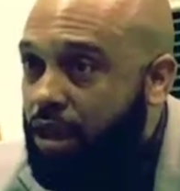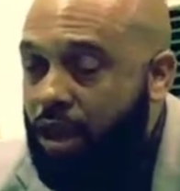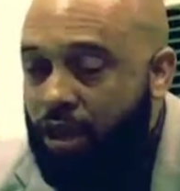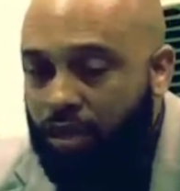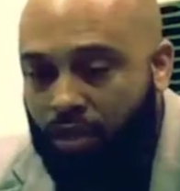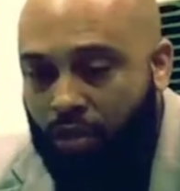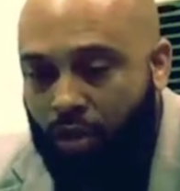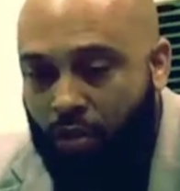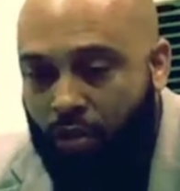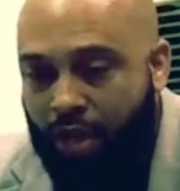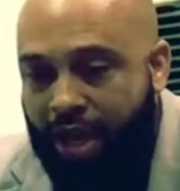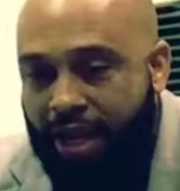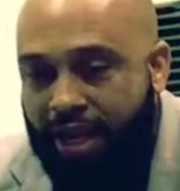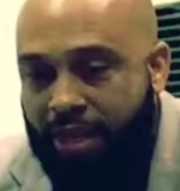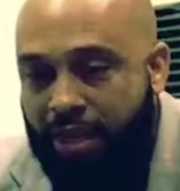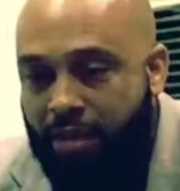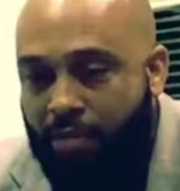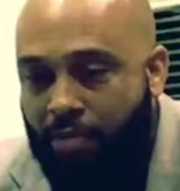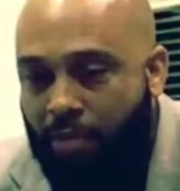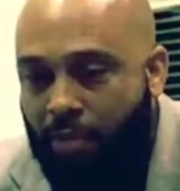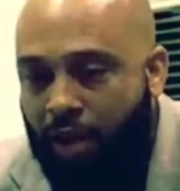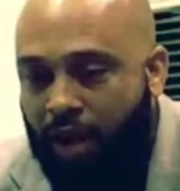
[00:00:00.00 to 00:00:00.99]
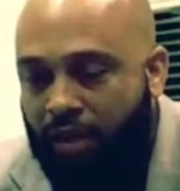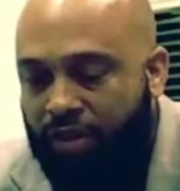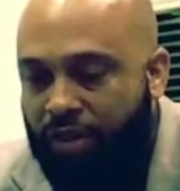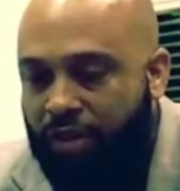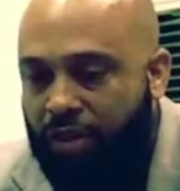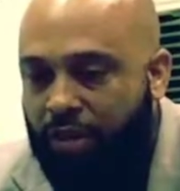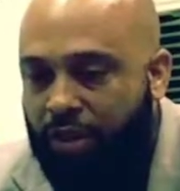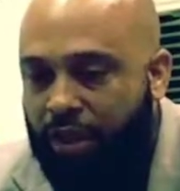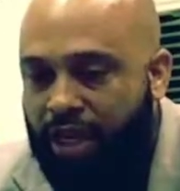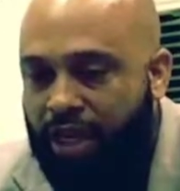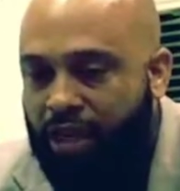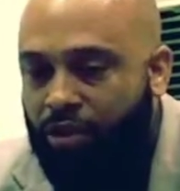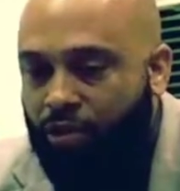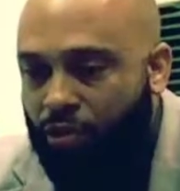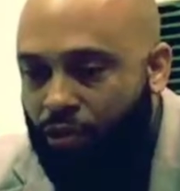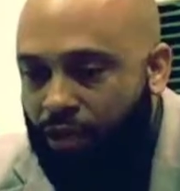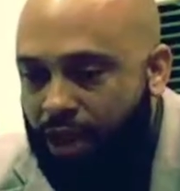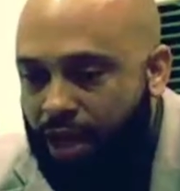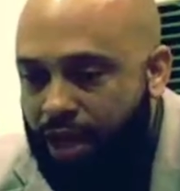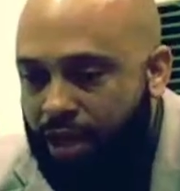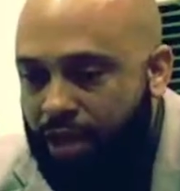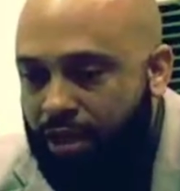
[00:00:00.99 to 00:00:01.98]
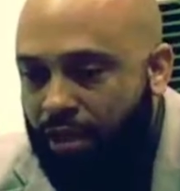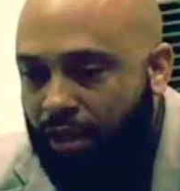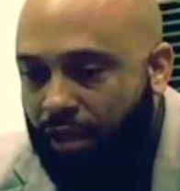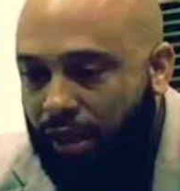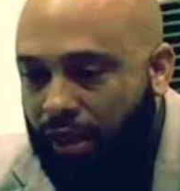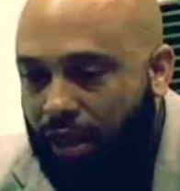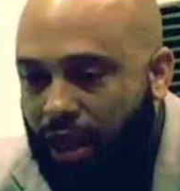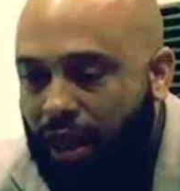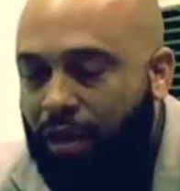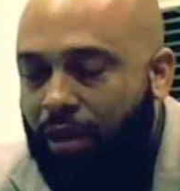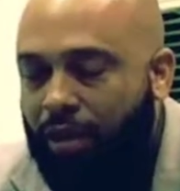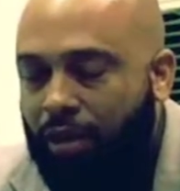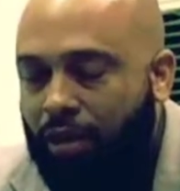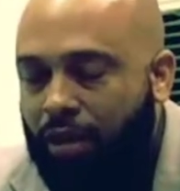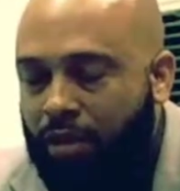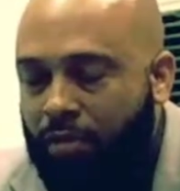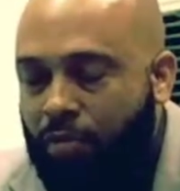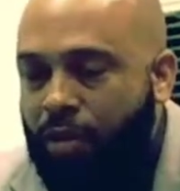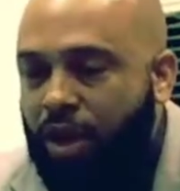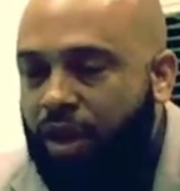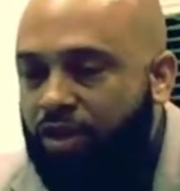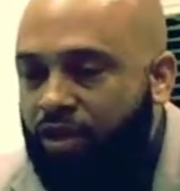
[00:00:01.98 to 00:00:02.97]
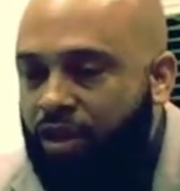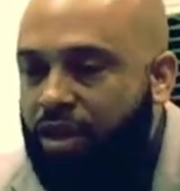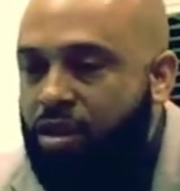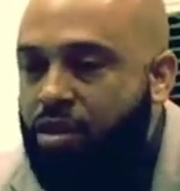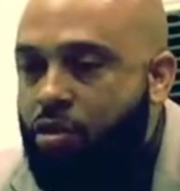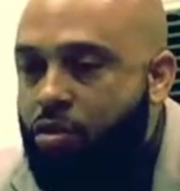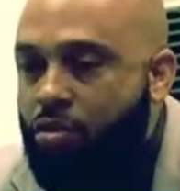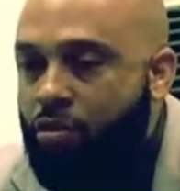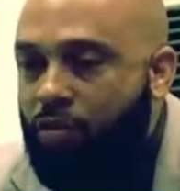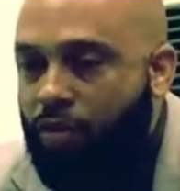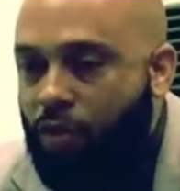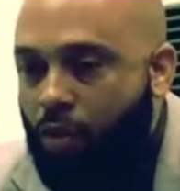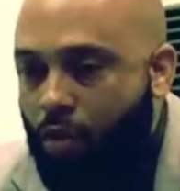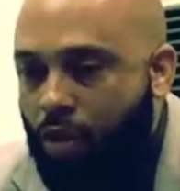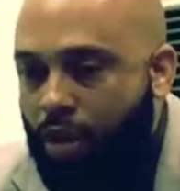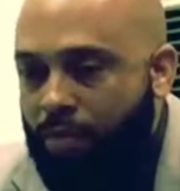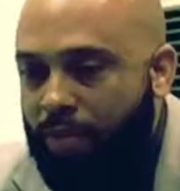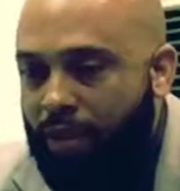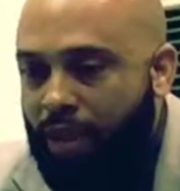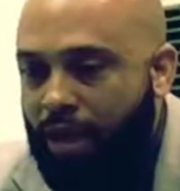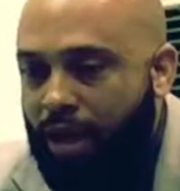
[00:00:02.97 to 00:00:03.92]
So in the Monster in Green, the Monster in Uniform,